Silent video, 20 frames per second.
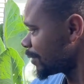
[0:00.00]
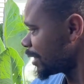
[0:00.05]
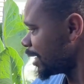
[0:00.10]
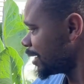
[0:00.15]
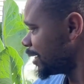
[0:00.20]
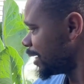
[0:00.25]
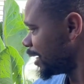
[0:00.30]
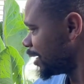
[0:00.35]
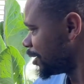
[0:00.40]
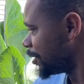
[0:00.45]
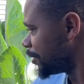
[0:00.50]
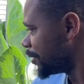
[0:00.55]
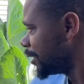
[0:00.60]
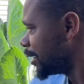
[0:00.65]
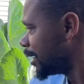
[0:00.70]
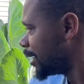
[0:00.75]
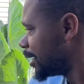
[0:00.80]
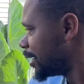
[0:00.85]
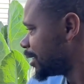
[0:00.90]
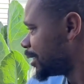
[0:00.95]
Now,
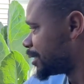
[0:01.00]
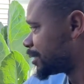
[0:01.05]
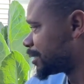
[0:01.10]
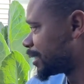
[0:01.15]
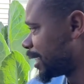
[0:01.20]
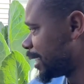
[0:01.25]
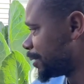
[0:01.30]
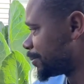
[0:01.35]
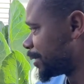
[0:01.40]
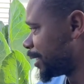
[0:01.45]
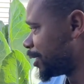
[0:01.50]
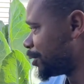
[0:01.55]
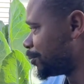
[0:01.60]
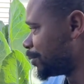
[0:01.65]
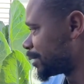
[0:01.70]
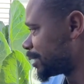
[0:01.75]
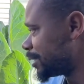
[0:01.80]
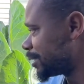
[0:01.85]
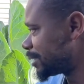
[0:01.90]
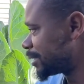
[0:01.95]
same thing
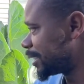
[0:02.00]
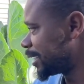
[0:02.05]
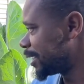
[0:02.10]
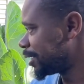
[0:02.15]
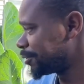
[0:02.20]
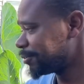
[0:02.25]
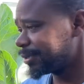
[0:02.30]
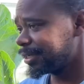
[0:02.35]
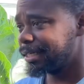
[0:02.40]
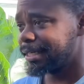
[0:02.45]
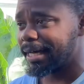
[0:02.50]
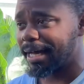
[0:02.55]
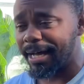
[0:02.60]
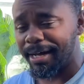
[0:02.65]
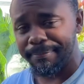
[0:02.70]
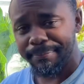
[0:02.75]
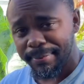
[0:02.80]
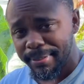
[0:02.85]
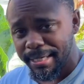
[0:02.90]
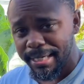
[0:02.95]
with the celery.
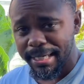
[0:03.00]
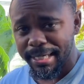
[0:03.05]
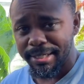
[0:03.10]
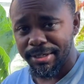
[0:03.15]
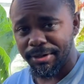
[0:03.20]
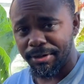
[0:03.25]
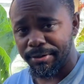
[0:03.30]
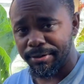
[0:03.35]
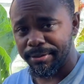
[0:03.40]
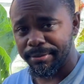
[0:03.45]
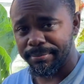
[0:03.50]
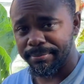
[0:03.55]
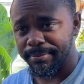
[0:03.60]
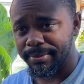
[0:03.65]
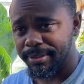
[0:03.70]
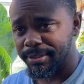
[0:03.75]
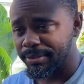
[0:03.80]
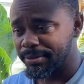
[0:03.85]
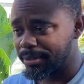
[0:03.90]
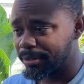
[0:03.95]
I've been eating on
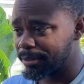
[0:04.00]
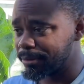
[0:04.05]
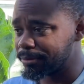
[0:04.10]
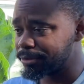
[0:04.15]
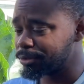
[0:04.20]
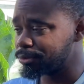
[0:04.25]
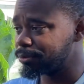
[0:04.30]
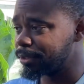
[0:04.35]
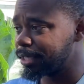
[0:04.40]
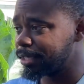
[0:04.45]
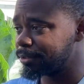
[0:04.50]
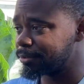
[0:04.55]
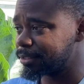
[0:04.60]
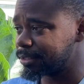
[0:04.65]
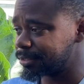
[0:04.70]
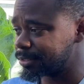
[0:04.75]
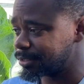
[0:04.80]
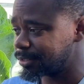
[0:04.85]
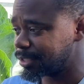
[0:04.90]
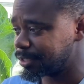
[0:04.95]
them, throughout the
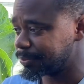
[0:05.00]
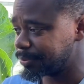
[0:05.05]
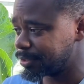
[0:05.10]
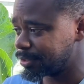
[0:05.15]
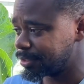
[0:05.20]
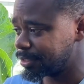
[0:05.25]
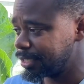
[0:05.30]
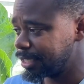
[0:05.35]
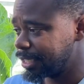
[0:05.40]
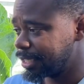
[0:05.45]
summer.